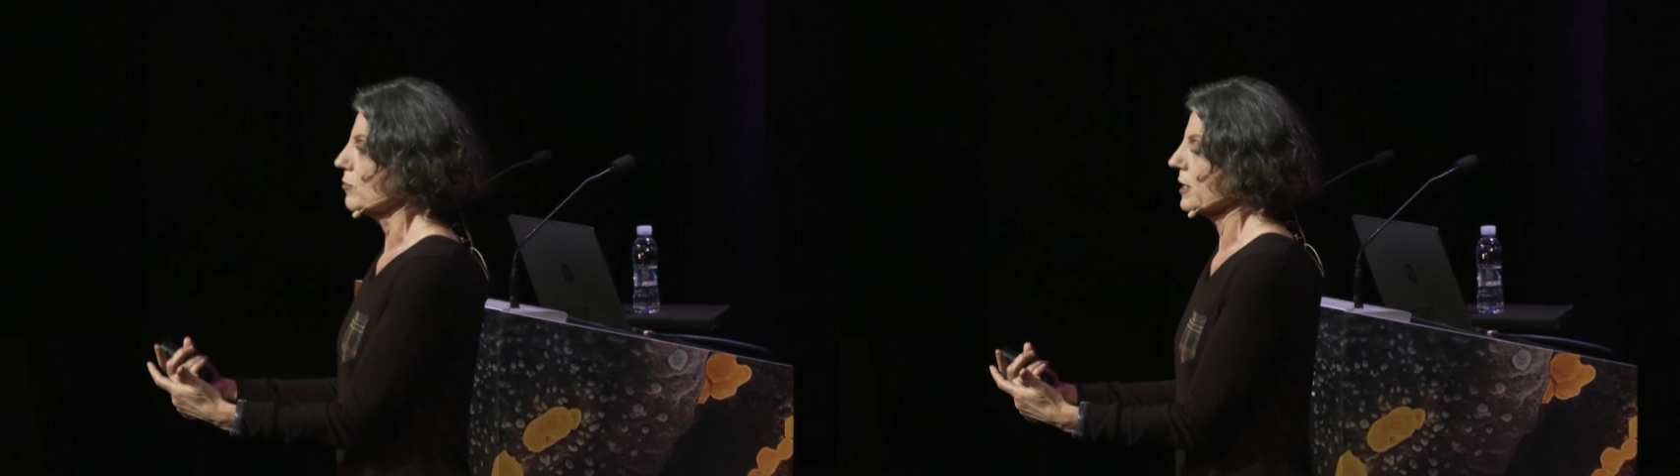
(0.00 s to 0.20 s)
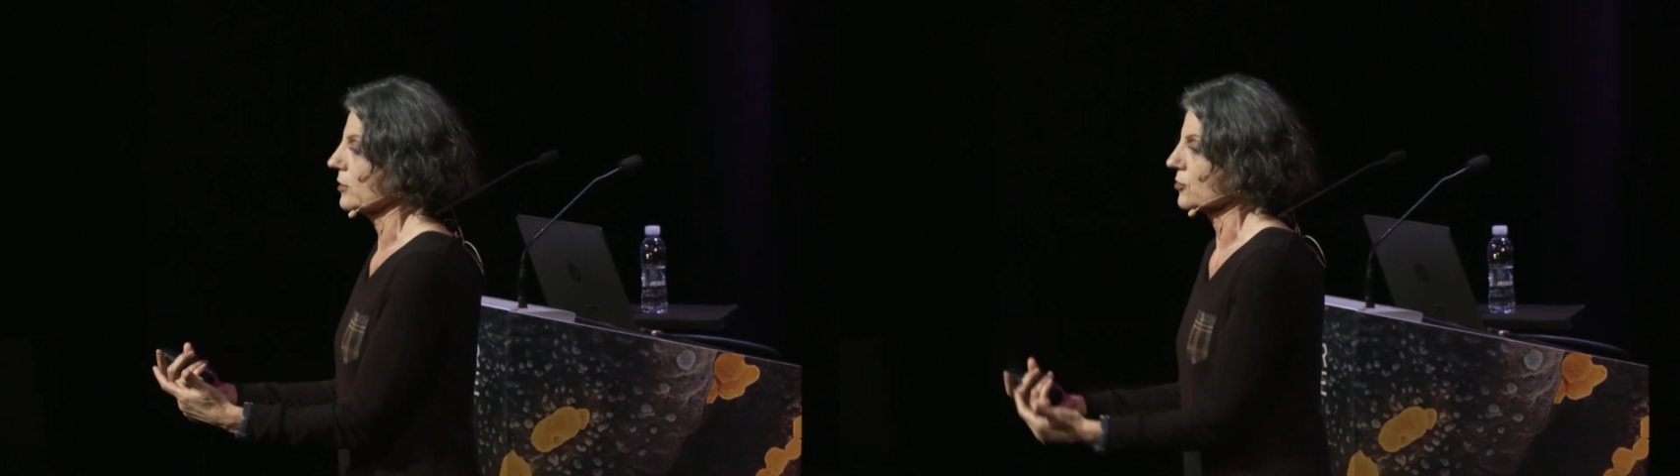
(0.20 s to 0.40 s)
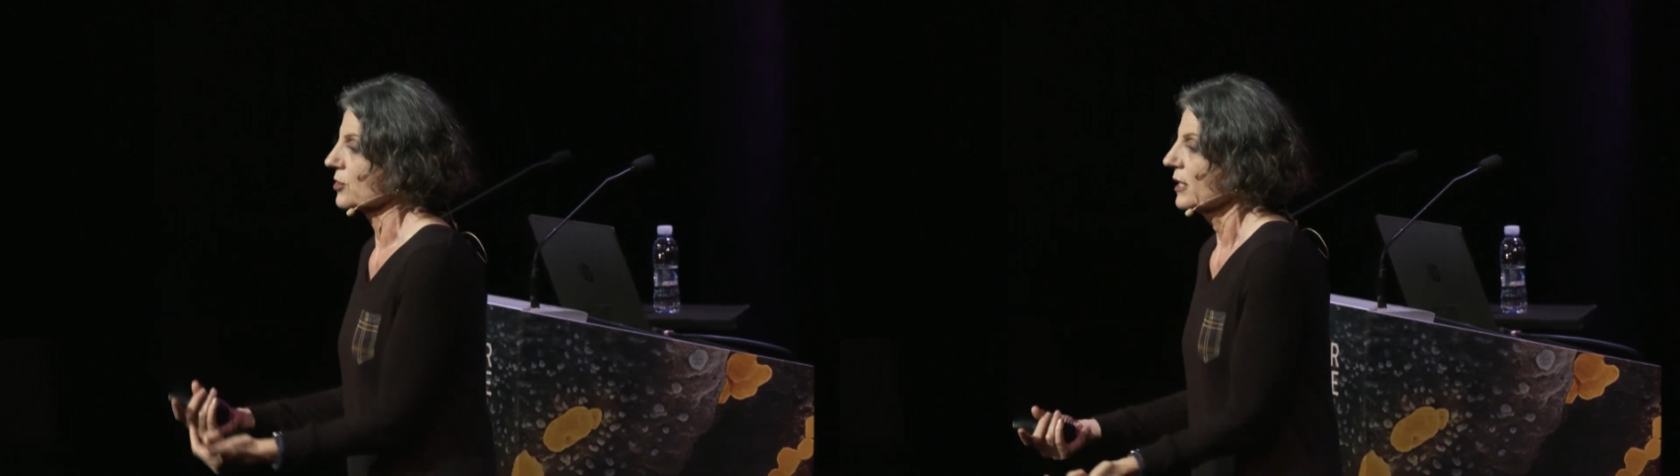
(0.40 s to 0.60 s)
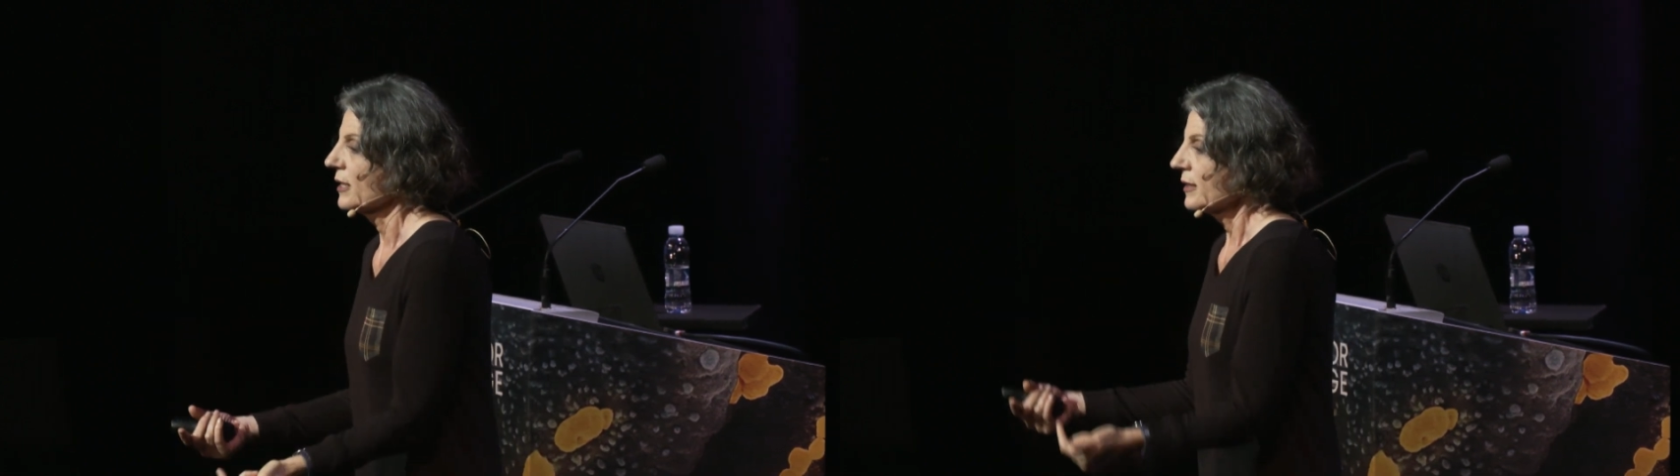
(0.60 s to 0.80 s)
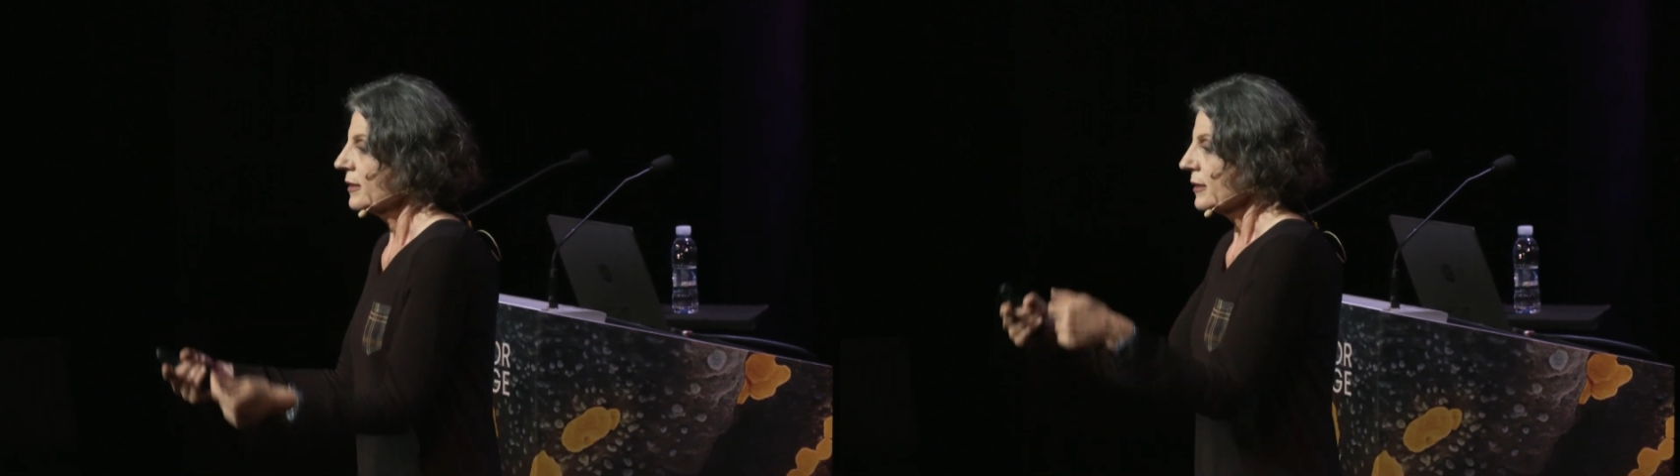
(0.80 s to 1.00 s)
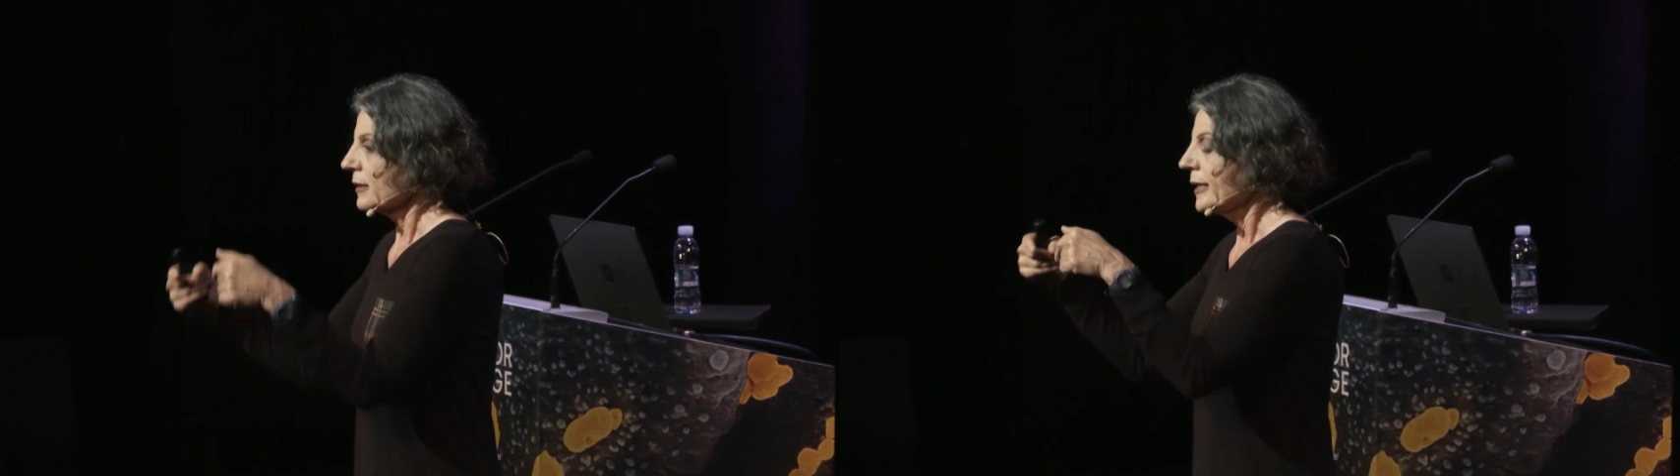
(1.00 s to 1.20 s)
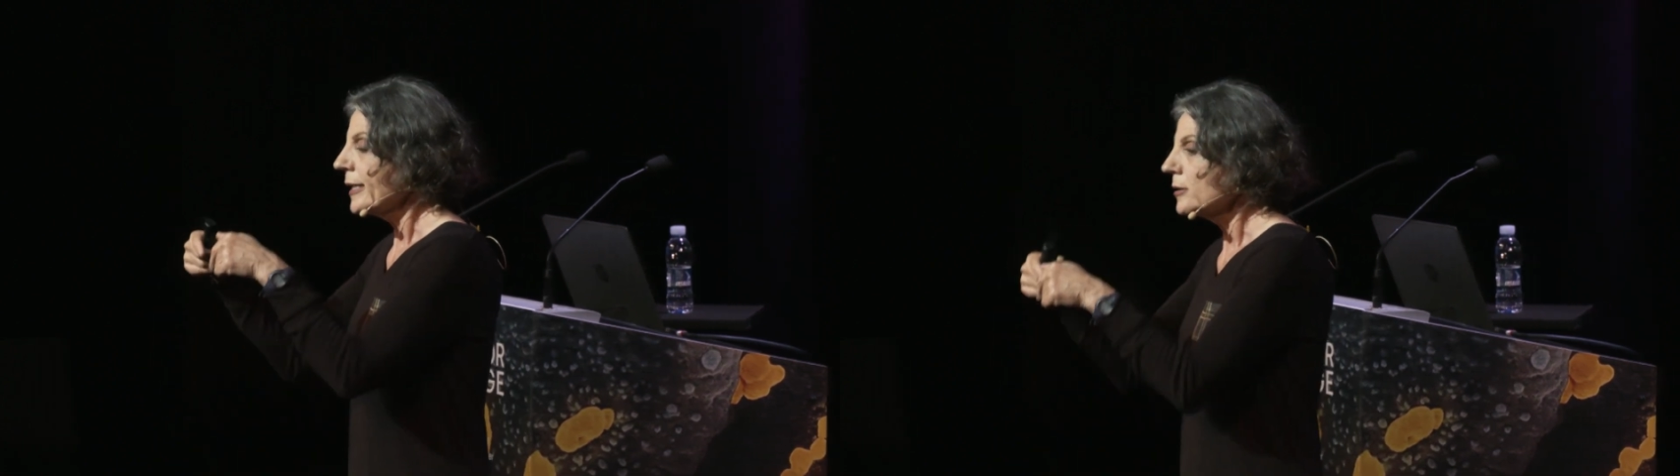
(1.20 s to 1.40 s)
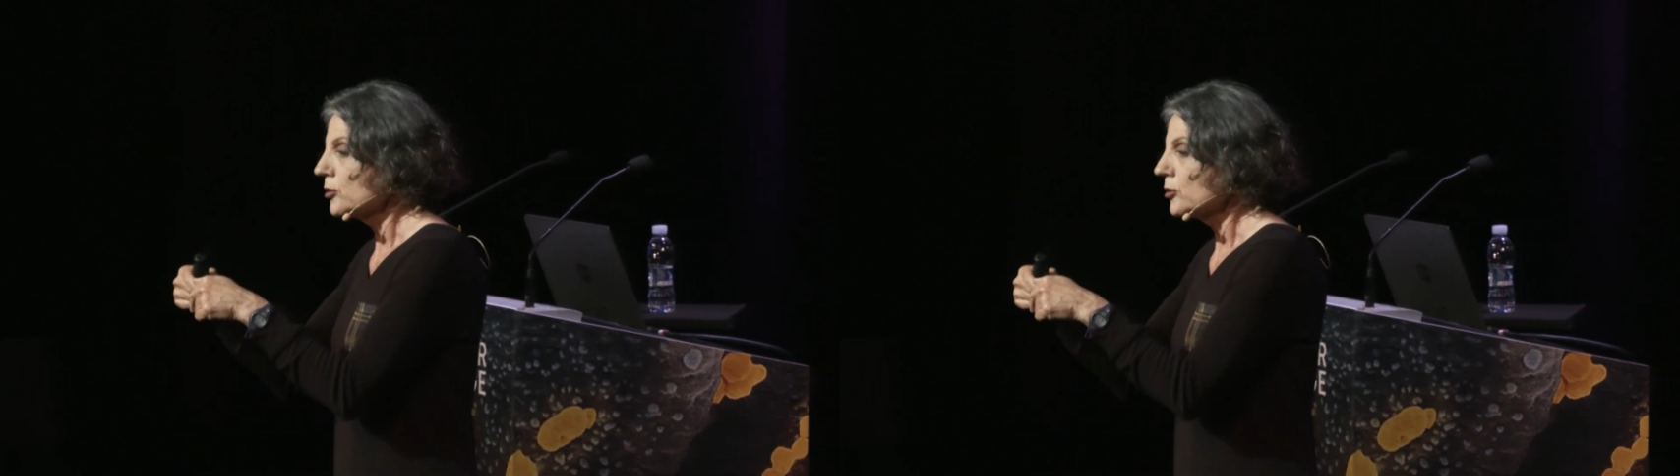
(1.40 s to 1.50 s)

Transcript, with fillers: our social relationships